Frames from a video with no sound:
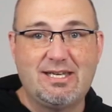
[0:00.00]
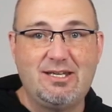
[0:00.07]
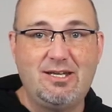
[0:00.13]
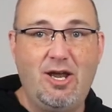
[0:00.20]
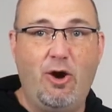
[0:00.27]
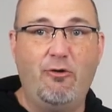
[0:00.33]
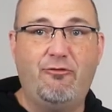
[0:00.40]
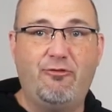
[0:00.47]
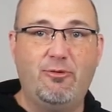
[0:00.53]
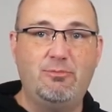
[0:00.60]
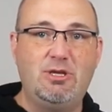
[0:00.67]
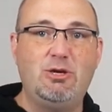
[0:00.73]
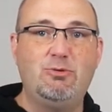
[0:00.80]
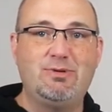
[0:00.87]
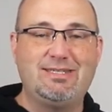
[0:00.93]
to know
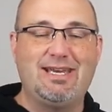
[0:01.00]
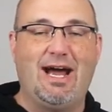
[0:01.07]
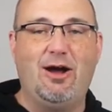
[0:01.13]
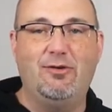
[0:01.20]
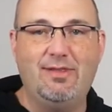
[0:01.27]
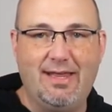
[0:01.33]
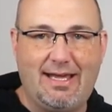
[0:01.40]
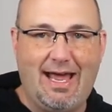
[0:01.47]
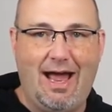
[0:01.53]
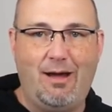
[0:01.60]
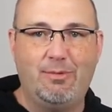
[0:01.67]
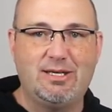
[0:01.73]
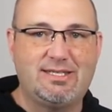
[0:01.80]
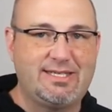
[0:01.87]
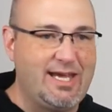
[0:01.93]
from you down in the
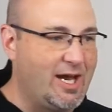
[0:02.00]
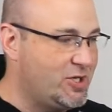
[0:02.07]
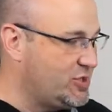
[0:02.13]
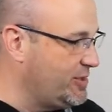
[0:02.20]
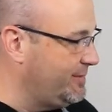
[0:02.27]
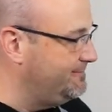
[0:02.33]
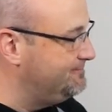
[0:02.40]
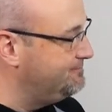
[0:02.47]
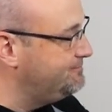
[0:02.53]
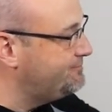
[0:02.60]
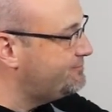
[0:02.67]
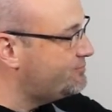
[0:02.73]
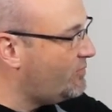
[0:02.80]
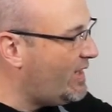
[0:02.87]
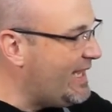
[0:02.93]
comment section,
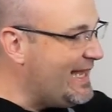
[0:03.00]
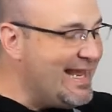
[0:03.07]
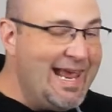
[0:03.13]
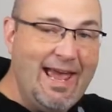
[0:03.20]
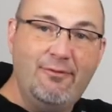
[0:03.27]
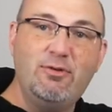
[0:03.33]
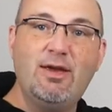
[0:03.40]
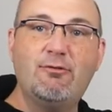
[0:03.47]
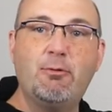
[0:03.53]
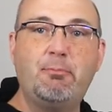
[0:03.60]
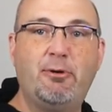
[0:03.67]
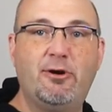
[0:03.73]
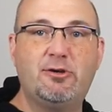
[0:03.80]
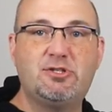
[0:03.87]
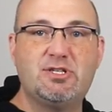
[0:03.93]
have you ever
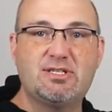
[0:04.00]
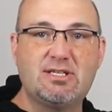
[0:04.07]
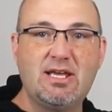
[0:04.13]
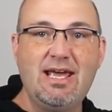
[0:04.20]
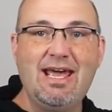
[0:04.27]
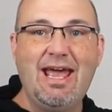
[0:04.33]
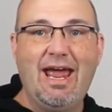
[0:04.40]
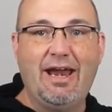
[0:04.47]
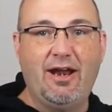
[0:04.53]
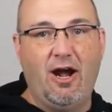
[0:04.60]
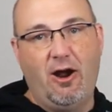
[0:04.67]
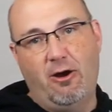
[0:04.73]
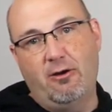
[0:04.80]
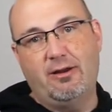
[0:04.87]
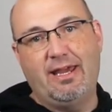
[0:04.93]
purchased an
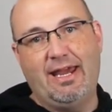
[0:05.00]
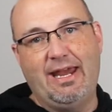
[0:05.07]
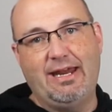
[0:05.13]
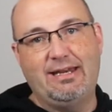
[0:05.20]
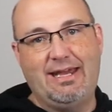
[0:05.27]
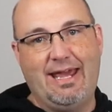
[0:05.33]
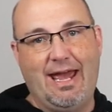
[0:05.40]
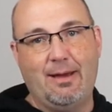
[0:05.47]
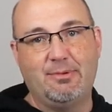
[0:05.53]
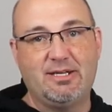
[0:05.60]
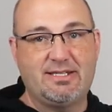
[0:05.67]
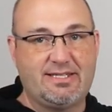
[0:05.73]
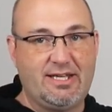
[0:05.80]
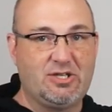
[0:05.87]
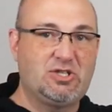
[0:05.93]
arcade
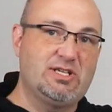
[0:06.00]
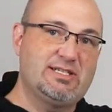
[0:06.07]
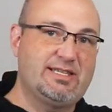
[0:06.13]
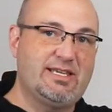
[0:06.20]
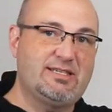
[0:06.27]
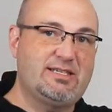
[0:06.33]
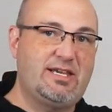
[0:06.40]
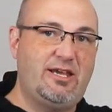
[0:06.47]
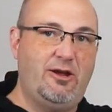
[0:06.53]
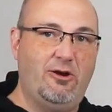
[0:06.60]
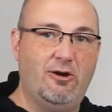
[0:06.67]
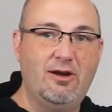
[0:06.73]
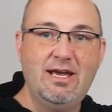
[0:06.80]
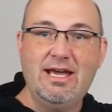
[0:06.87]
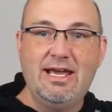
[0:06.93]
cabinet such as this
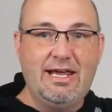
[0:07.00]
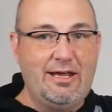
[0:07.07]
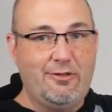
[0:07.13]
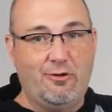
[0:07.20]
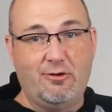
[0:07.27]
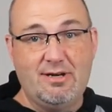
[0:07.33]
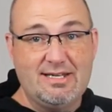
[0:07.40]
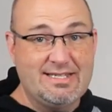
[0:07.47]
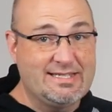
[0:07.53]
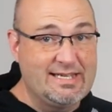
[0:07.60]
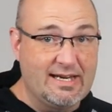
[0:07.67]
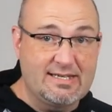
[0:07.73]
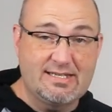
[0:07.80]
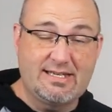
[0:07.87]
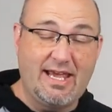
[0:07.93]
here, either
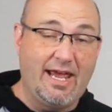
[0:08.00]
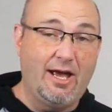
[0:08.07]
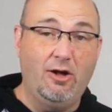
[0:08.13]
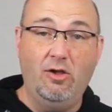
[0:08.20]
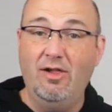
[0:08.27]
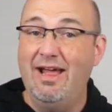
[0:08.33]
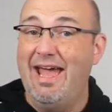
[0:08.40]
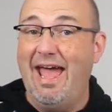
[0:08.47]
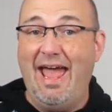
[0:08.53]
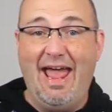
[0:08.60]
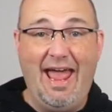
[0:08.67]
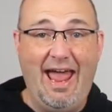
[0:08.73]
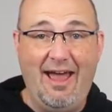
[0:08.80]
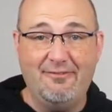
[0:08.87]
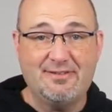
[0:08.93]
six scale,
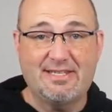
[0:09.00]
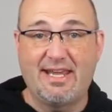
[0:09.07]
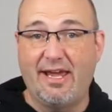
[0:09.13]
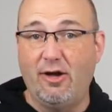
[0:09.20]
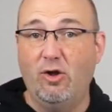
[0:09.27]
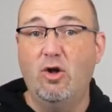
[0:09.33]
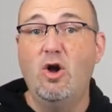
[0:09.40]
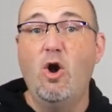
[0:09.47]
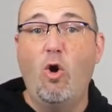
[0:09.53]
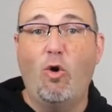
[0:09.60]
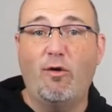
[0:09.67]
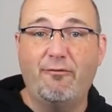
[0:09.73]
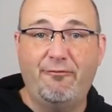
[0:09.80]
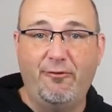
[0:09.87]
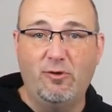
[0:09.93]
half scale,
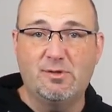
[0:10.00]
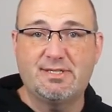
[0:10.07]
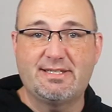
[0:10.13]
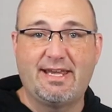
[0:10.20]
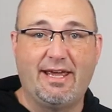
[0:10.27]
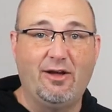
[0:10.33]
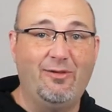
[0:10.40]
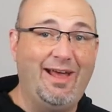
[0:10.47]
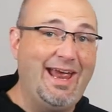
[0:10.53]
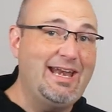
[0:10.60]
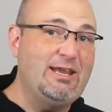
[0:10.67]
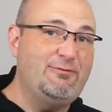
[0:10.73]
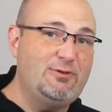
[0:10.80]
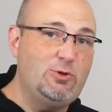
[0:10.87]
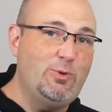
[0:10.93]
or full scale?
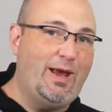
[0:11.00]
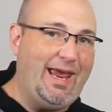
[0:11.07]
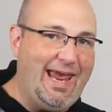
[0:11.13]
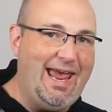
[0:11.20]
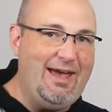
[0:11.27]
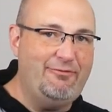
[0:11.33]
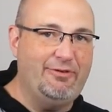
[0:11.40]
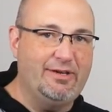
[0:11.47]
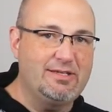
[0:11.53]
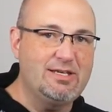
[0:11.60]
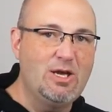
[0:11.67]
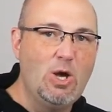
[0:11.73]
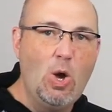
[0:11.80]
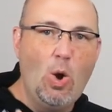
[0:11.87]
And if you haven't,